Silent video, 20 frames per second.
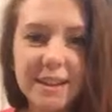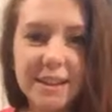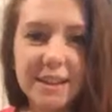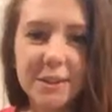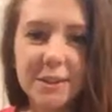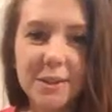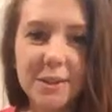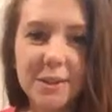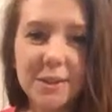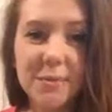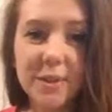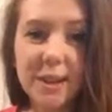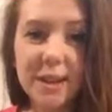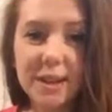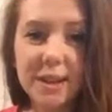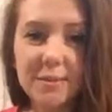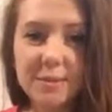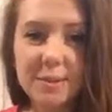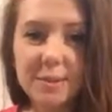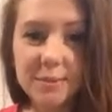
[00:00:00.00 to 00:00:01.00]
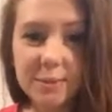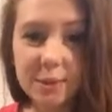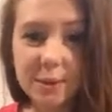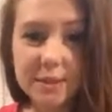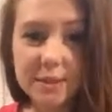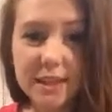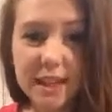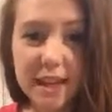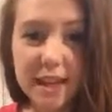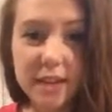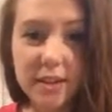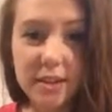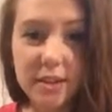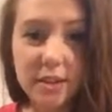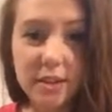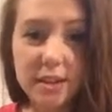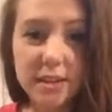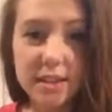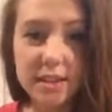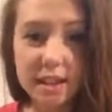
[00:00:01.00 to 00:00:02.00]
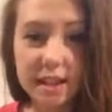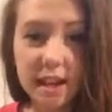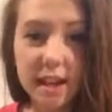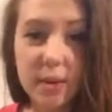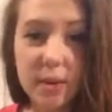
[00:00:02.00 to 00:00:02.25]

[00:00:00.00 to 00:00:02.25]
Hello, my name is Rose Nagel, and today